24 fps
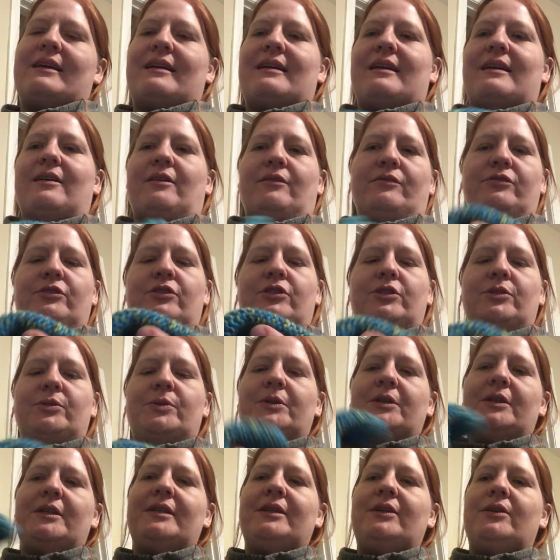an elf shoe
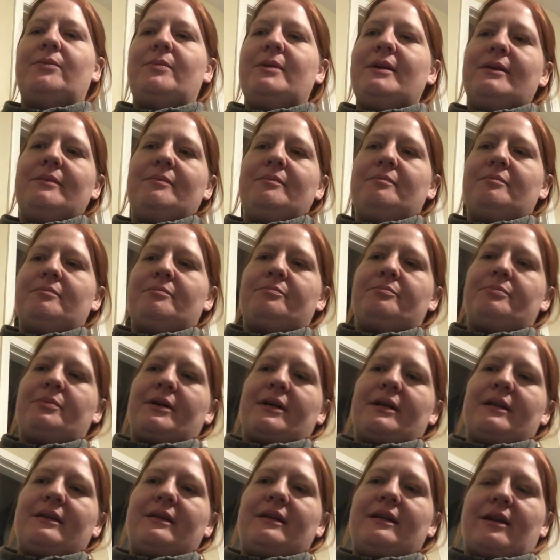a little bit,
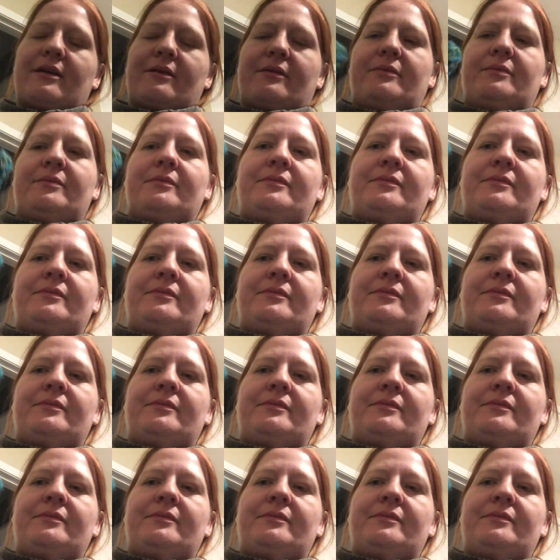but you know.